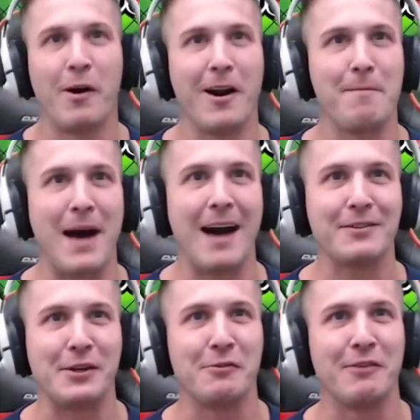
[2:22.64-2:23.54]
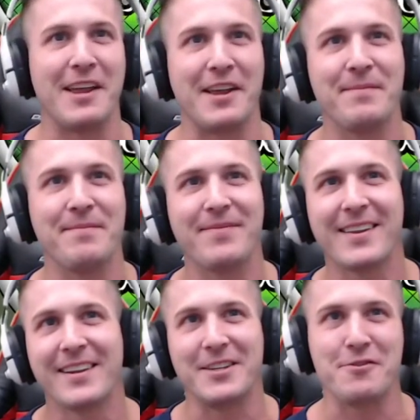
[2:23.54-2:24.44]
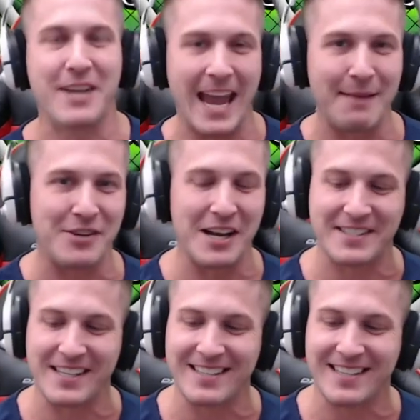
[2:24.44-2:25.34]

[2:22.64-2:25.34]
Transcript: We're about to rhythm. You came just in